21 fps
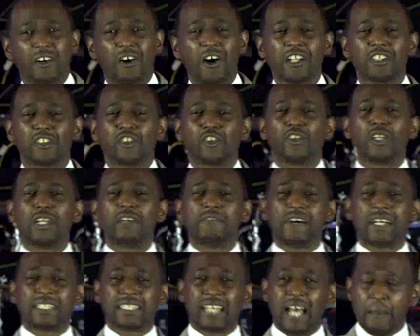are going to
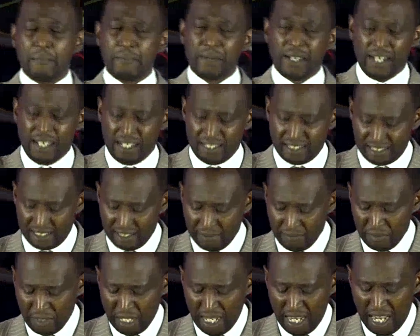give us happiness
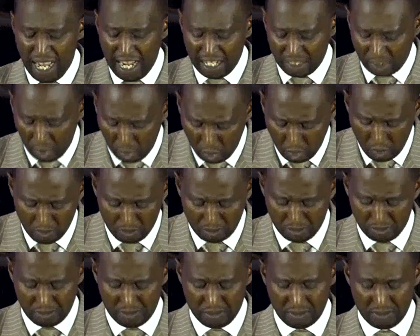at
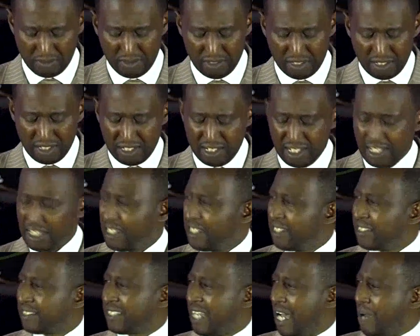home.
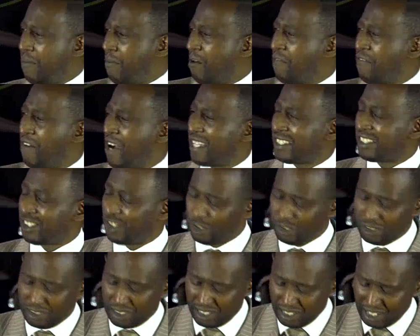Some of us
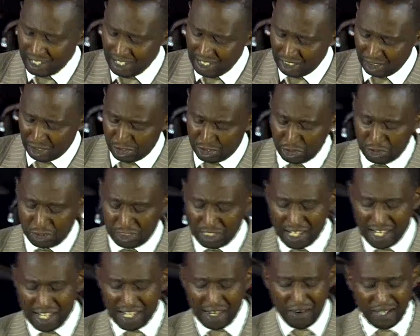should, should
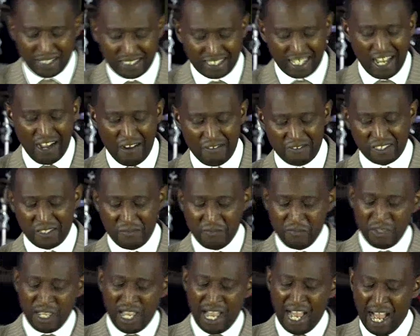train ourselves
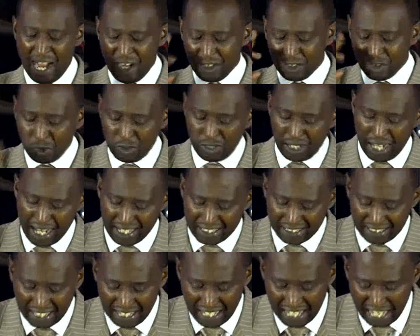how to
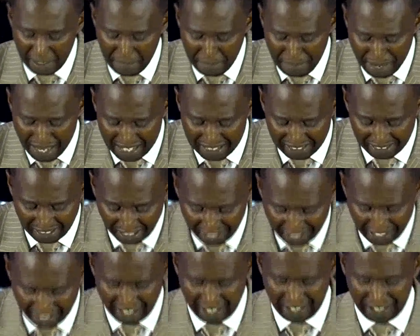cut a man's
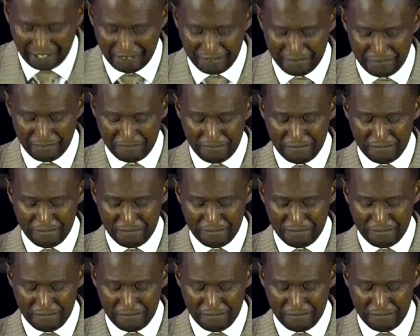hair.